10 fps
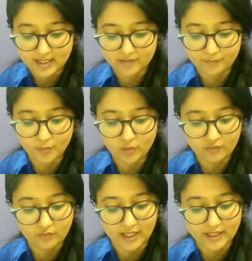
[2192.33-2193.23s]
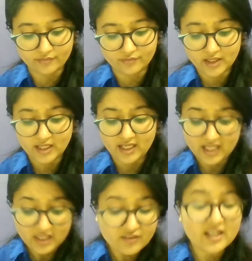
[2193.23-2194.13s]
And the poor wife,
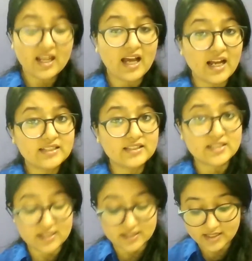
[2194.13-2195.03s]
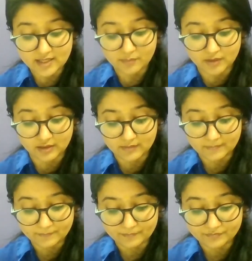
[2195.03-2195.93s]
even at the dinner table,
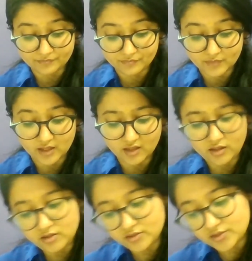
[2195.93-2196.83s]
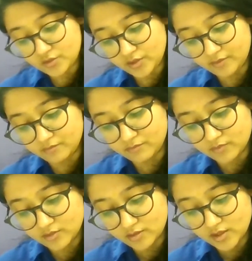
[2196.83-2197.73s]
looks to him
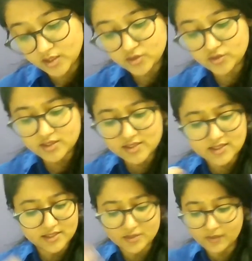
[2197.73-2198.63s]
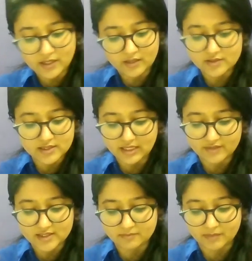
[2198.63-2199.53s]
to discuss various
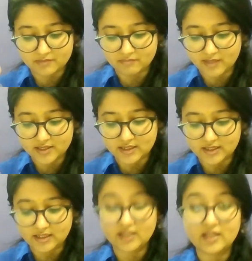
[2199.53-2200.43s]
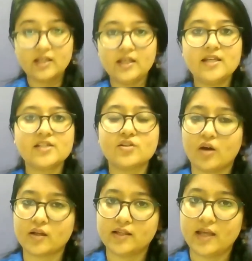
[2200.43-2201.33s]
events, but mentally he's
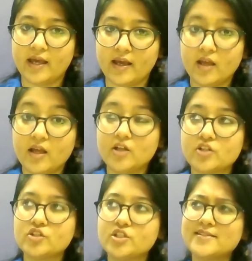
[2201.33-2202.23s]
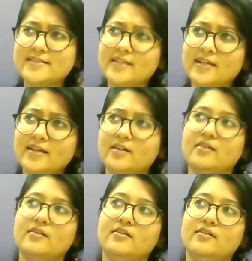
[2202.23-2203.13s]
not there. So just think,
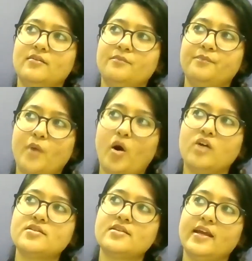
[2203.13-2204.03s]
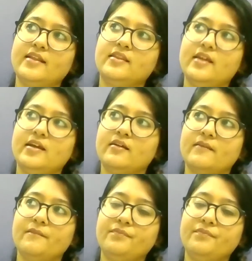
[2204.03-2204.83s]
pause and think.